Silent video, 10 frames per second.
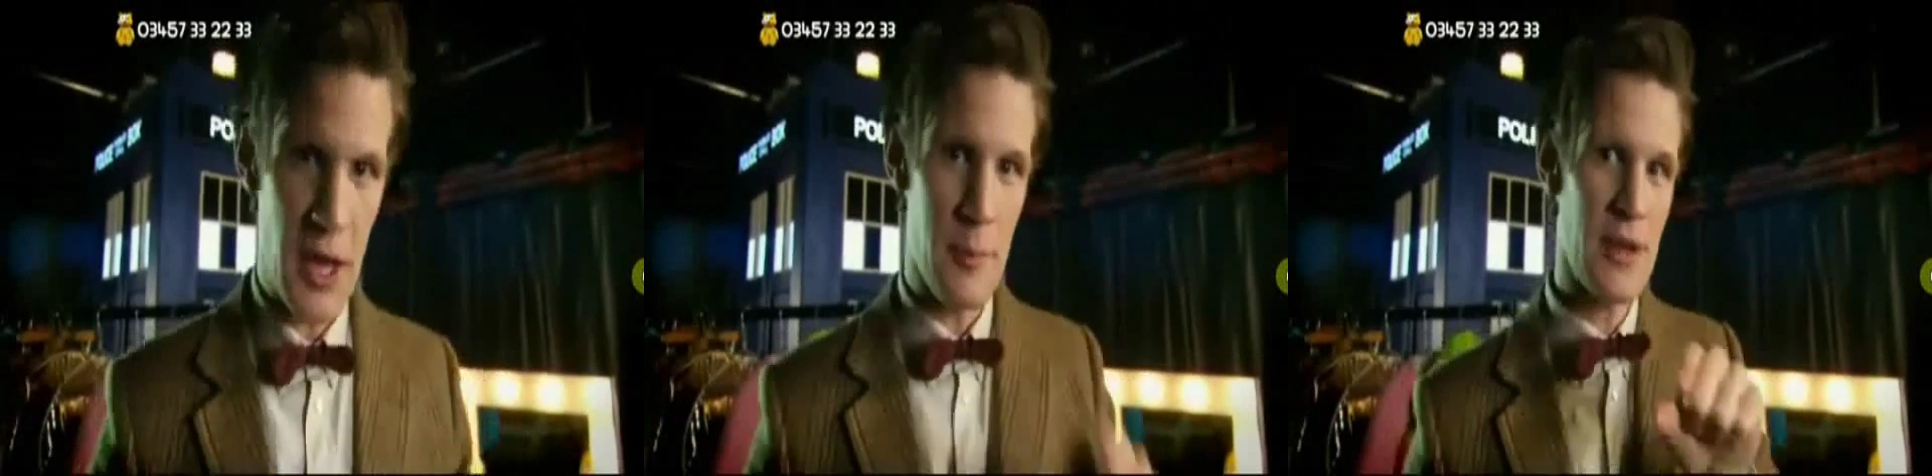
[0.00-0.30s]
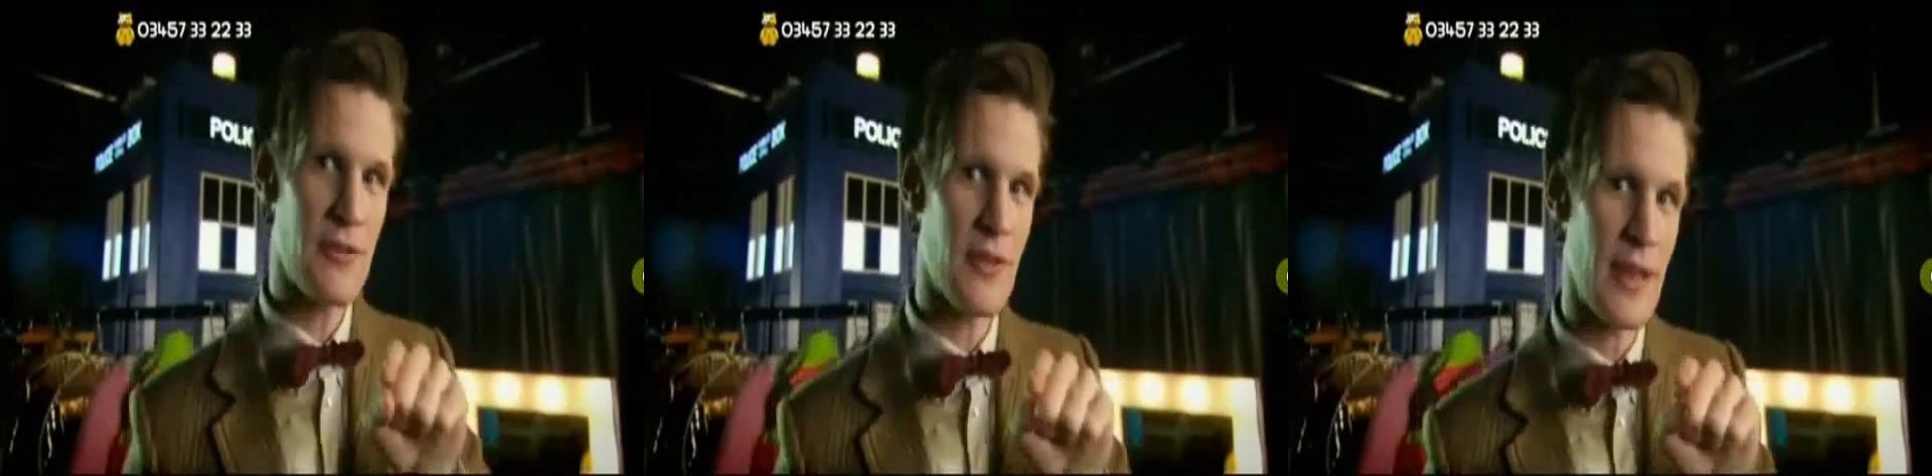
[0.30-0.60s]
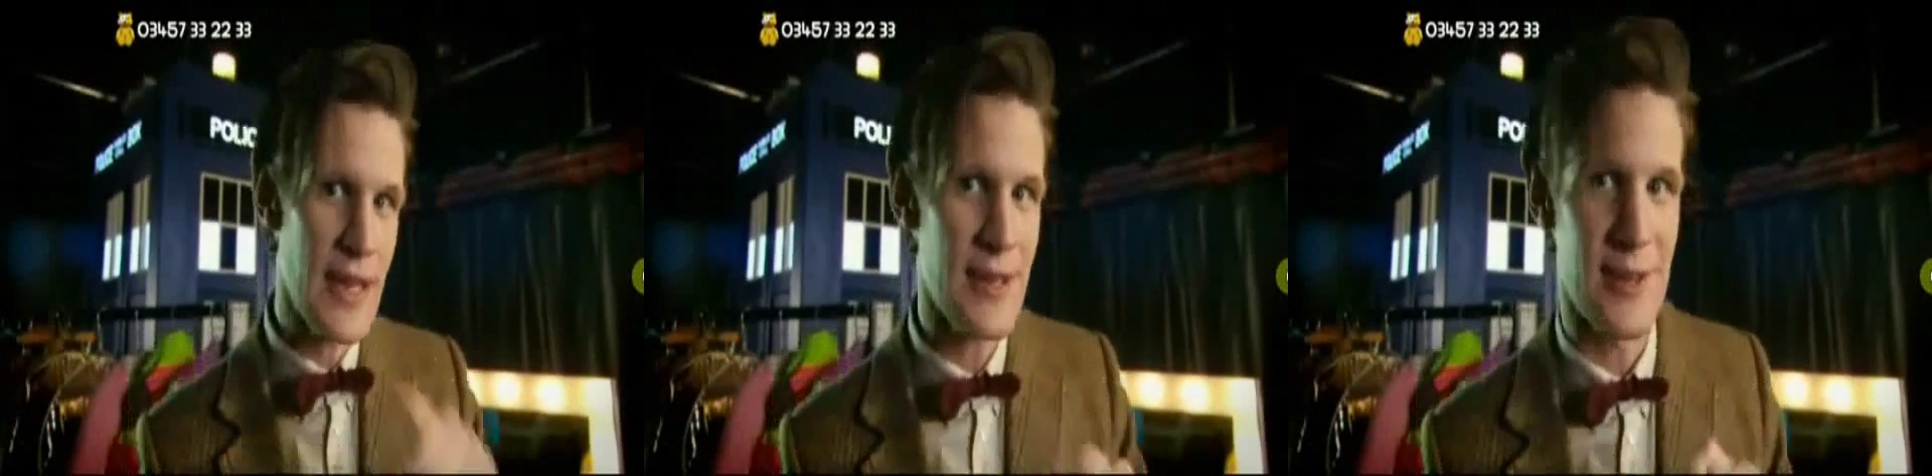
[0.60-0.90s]
But if they
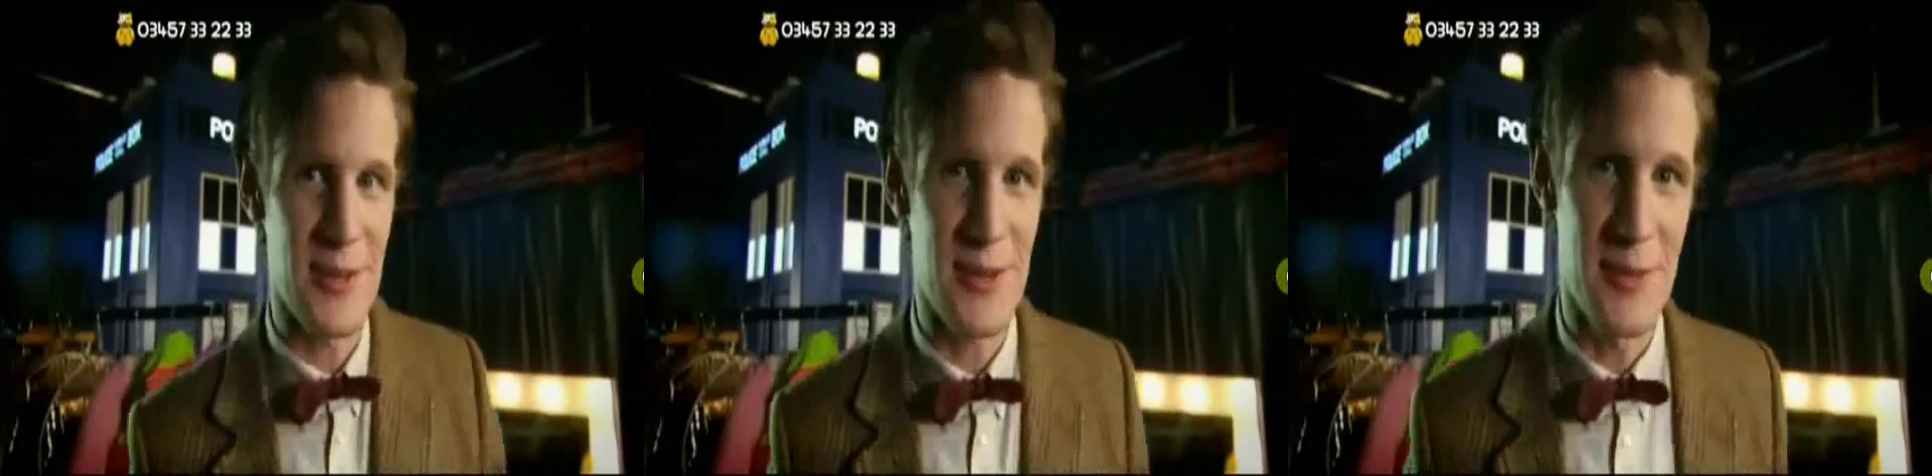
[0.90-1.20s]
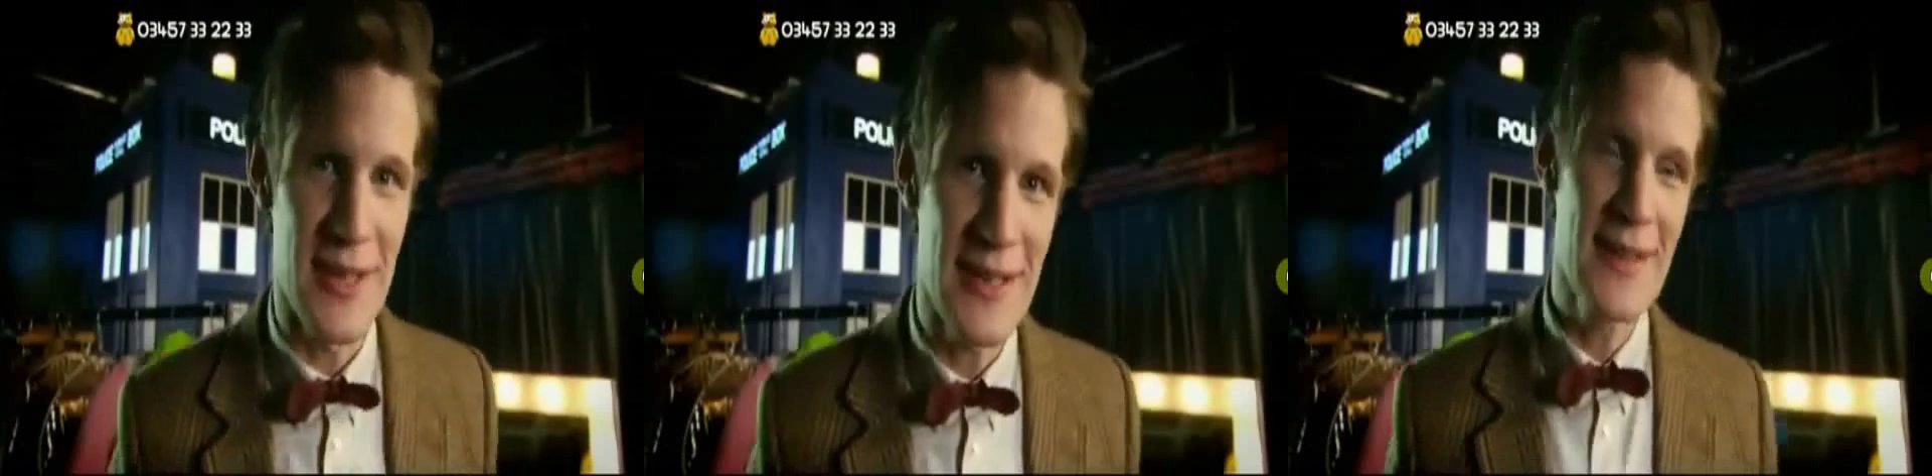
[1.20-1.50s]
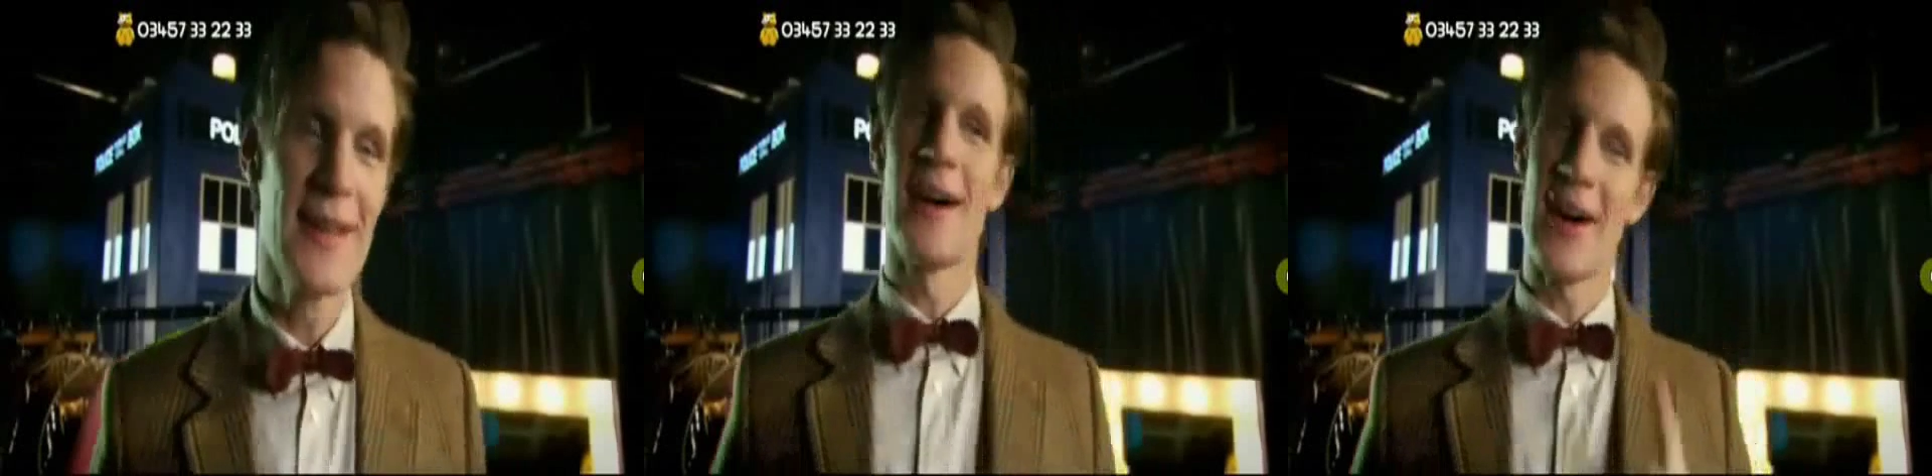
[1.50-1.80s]
had asked me,
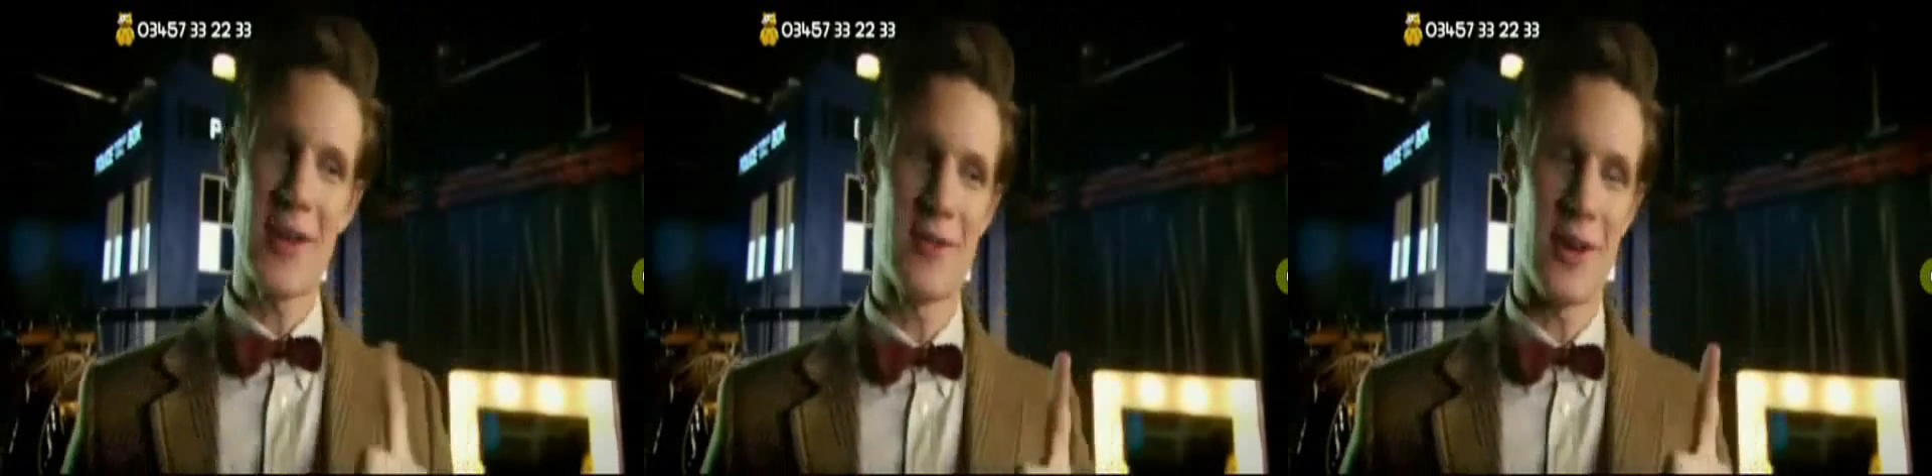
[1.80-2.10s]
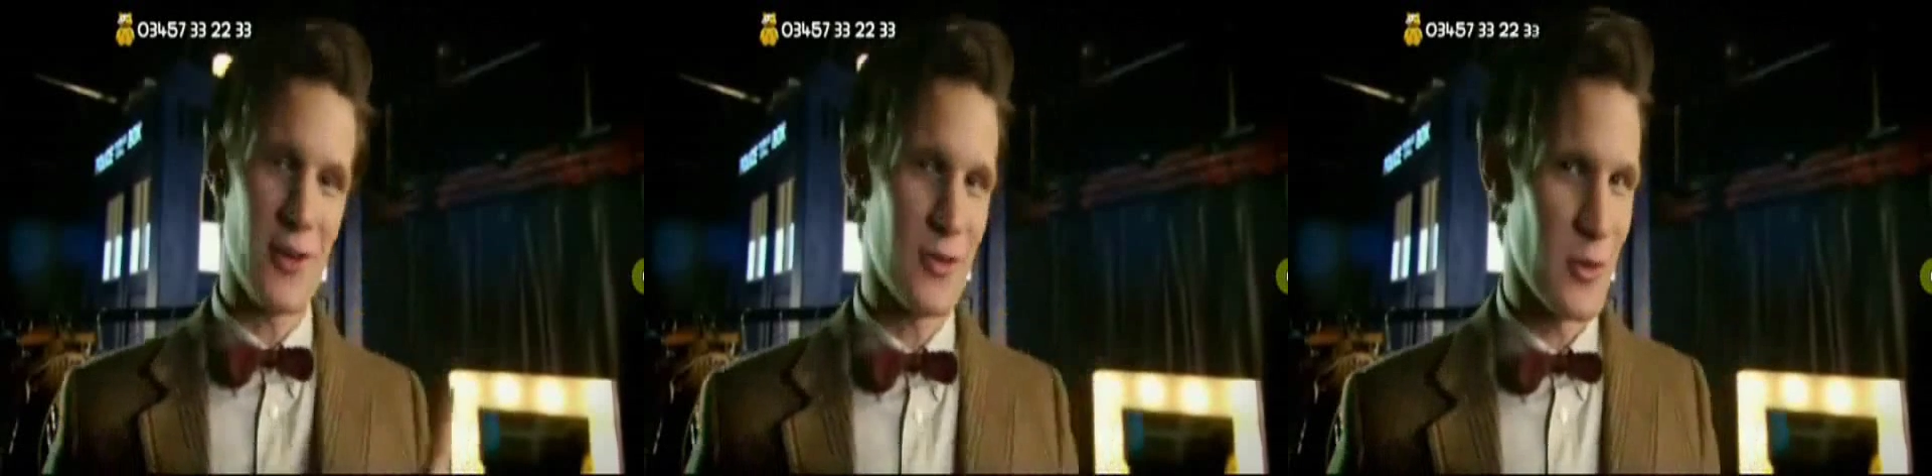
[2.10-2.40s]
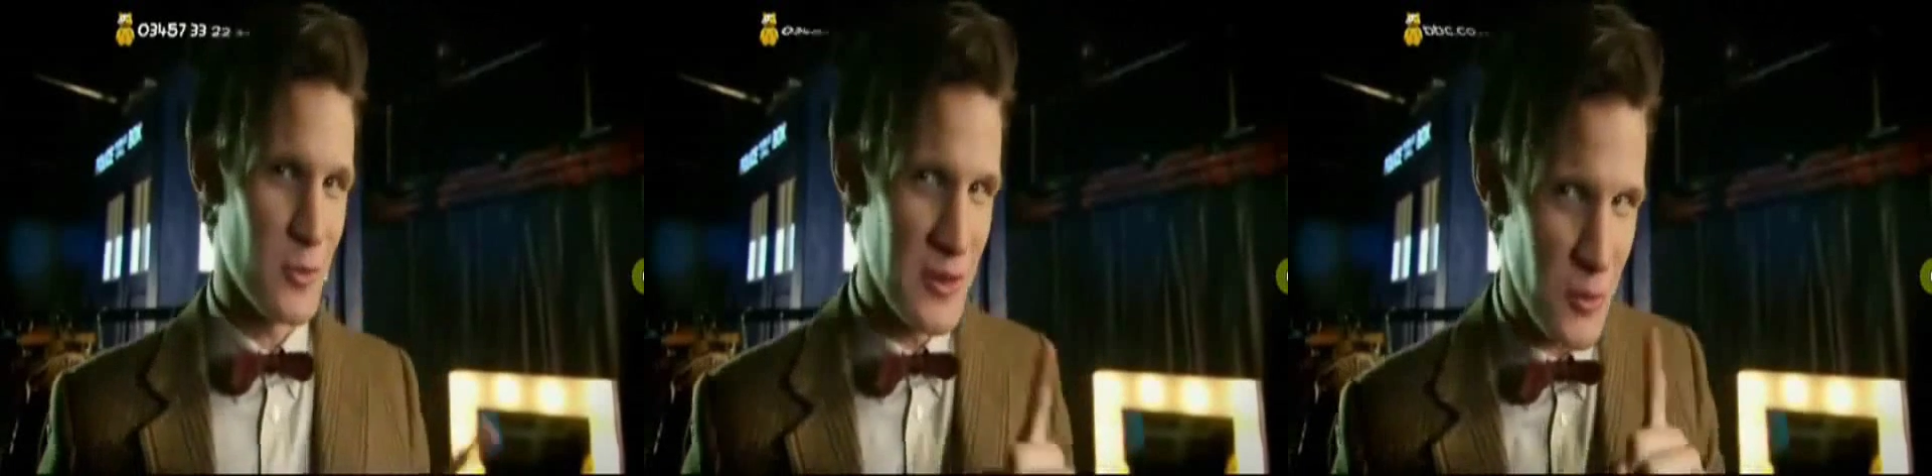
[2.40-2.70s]
I'd have
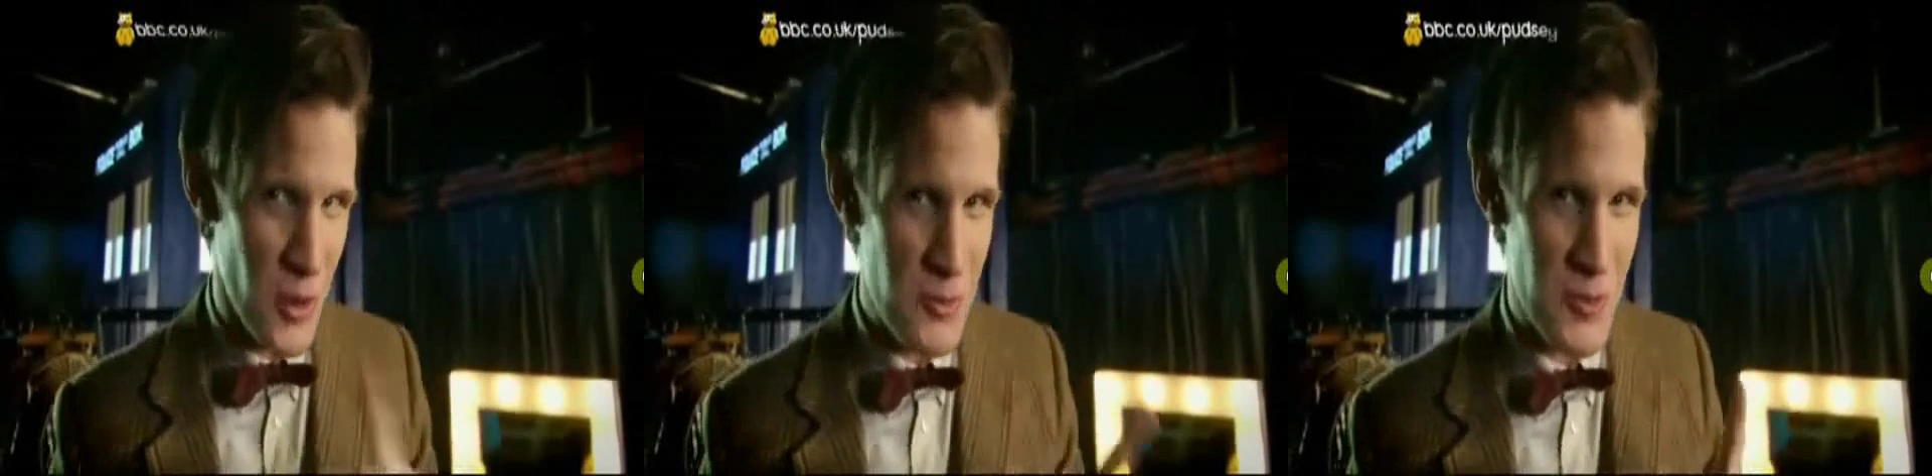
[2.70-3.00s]
answered with one